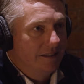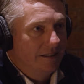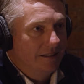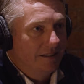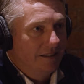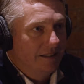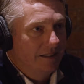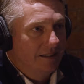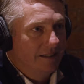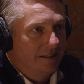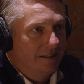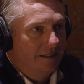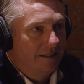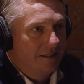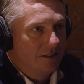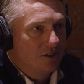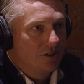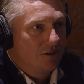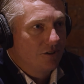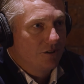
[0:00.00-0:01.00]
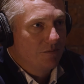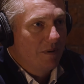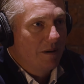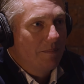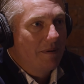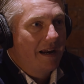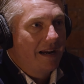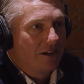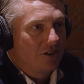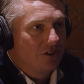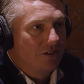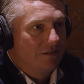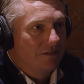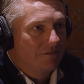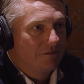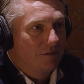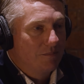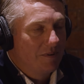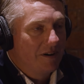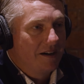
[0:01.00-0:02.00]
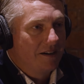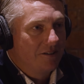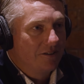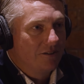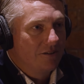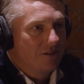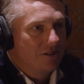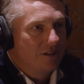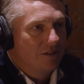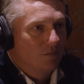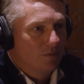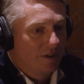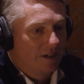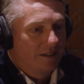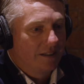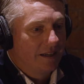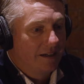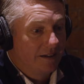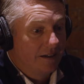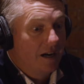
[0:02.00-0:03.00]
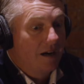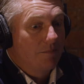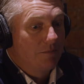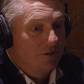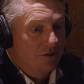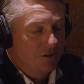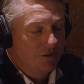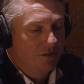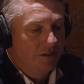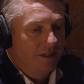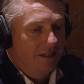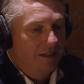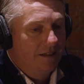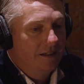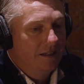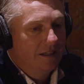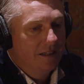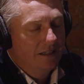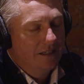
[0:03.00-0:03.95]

and it, it stirred my passion for Pinehurst. And when I got an opportunity